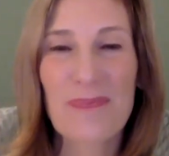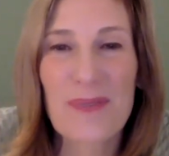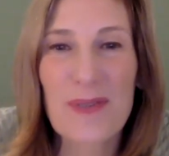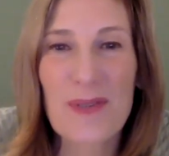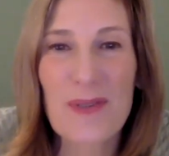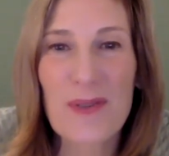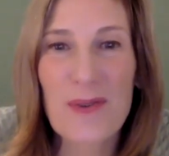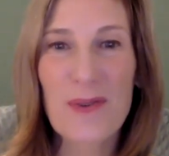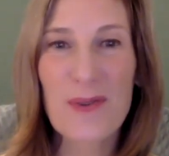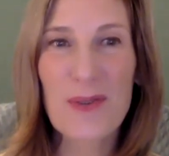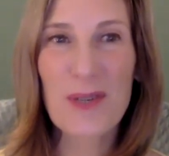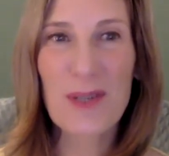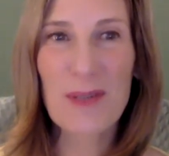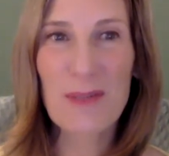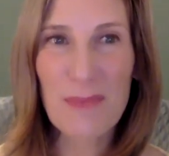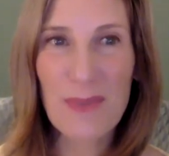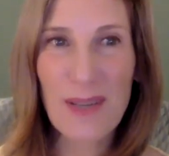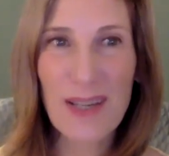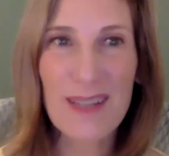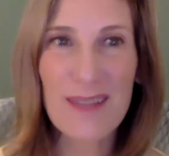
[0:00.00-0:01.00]
So you can
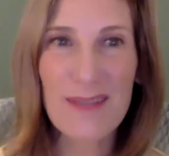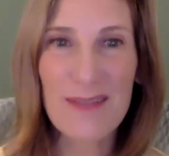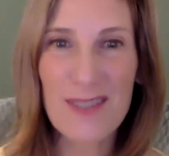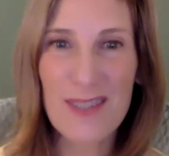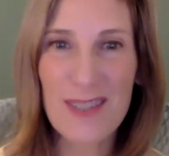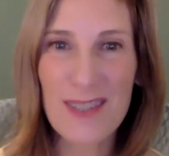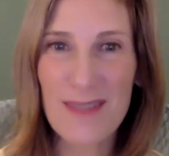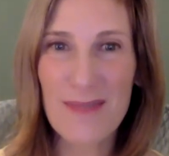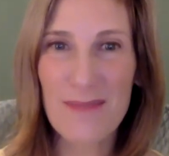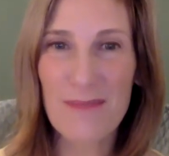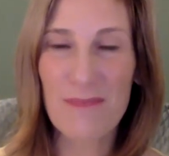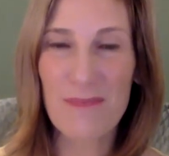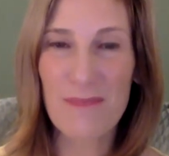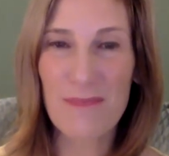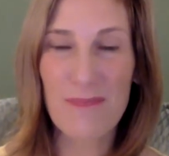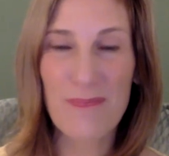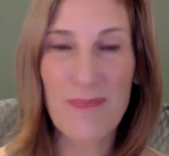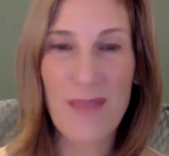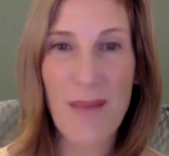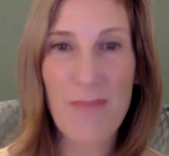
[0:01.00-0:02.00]
kind of just
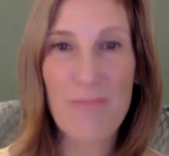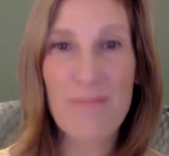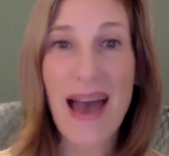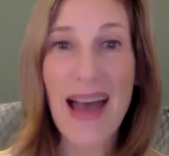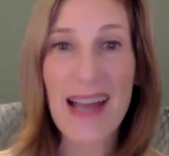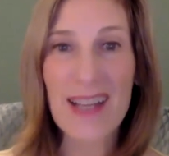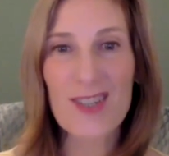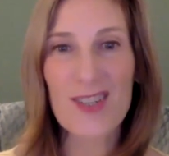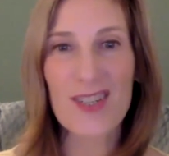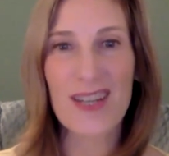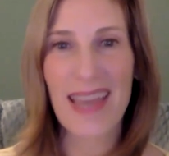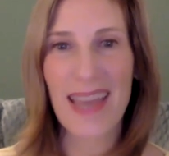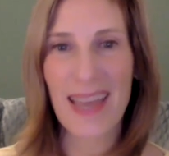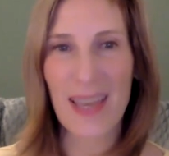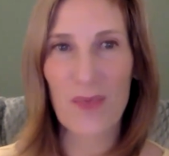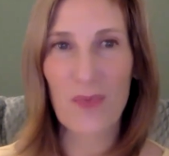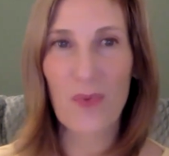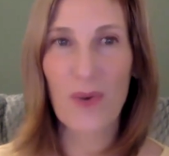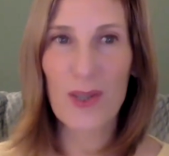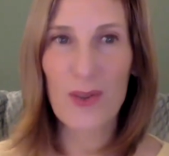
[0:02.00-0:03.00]
imagine
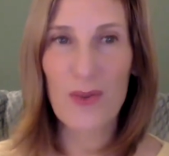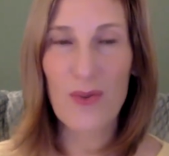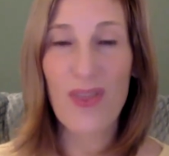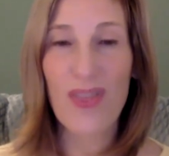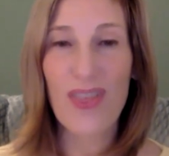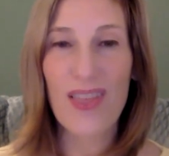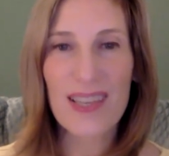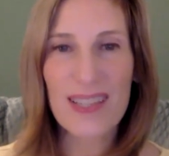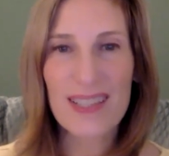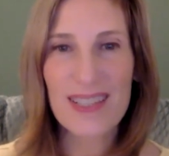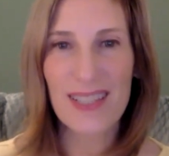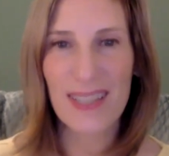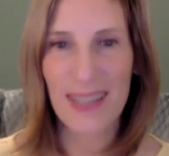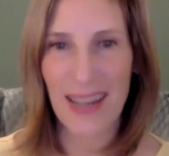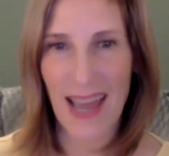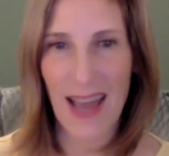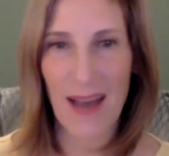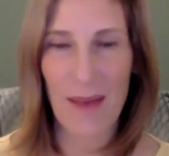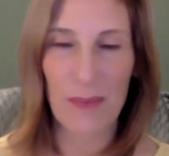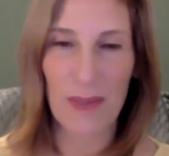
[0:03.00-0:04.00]
ahead what you think is going to
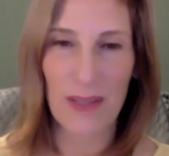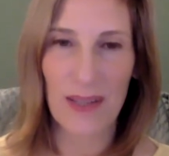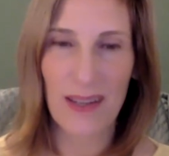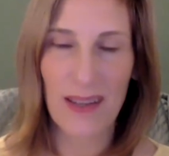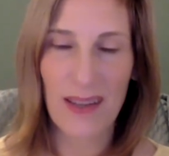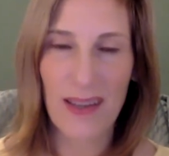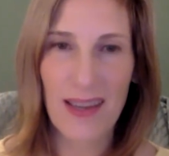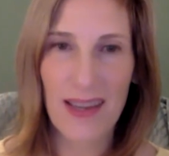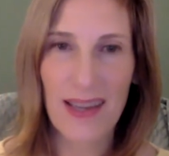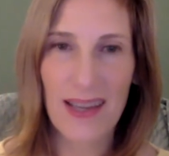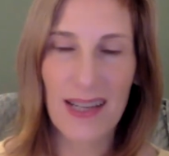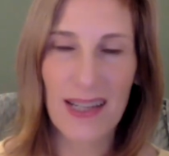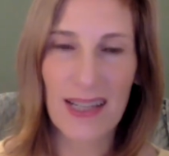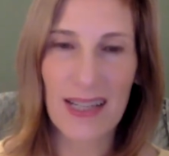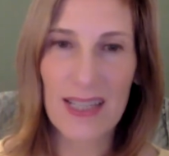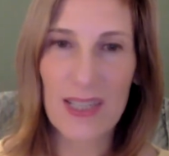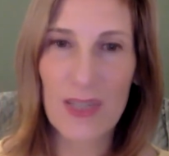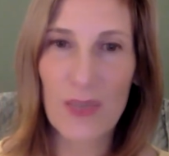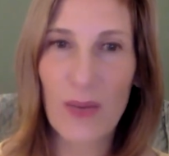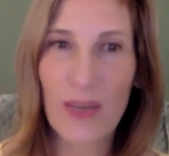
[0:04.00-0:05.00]
happen
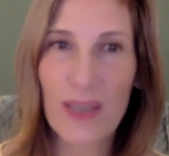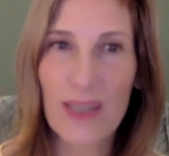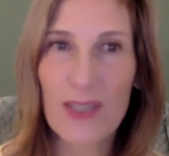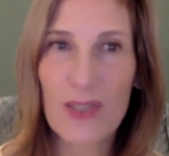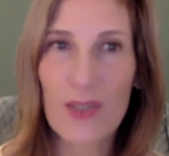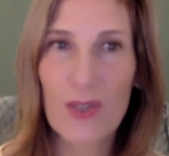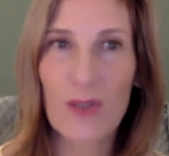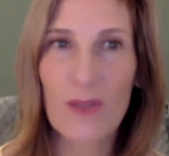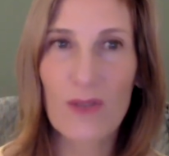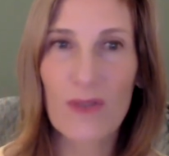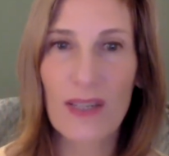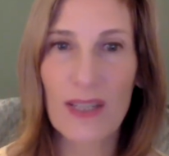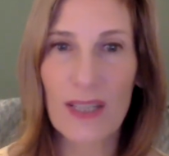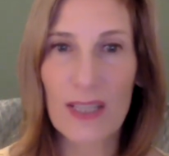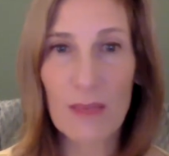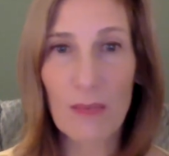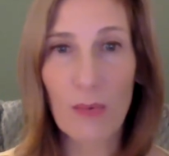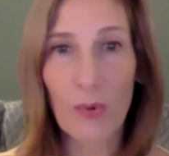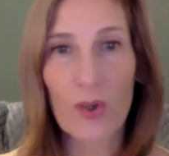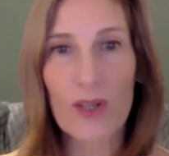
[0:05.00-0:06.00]
as a way to sort of
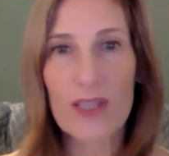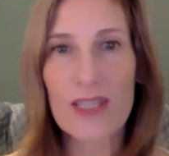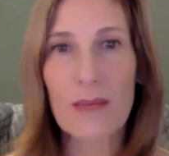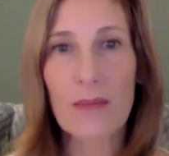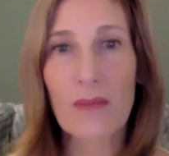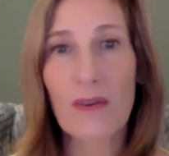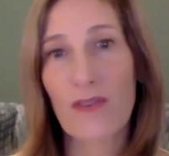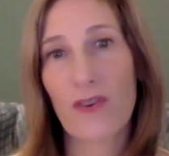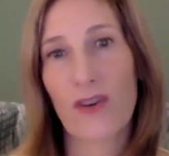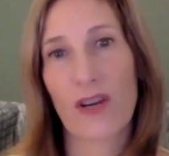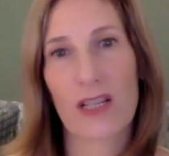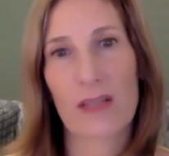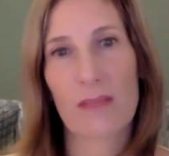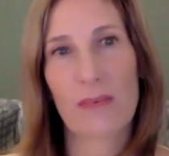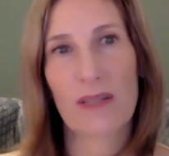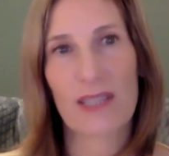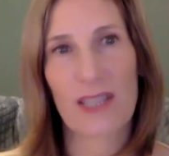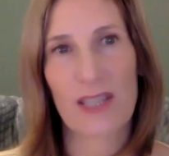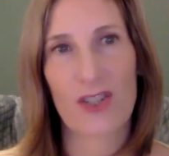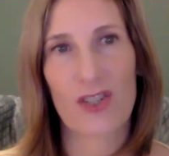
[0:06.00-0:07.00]
explore some of your
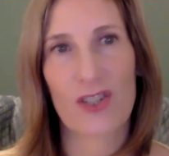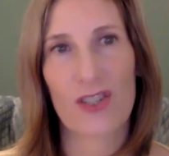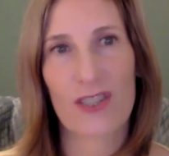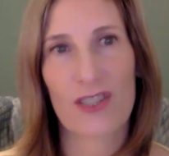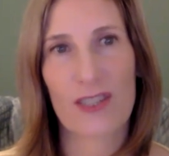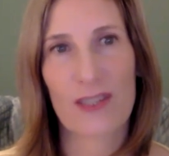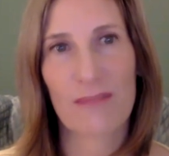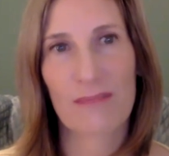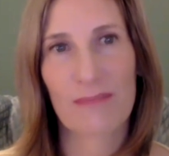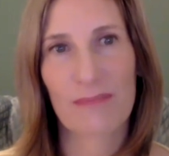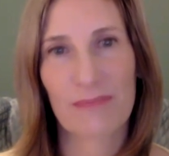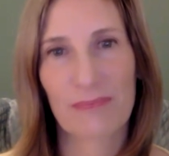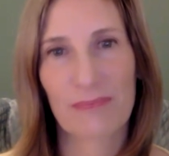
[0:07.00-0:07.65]
expectations.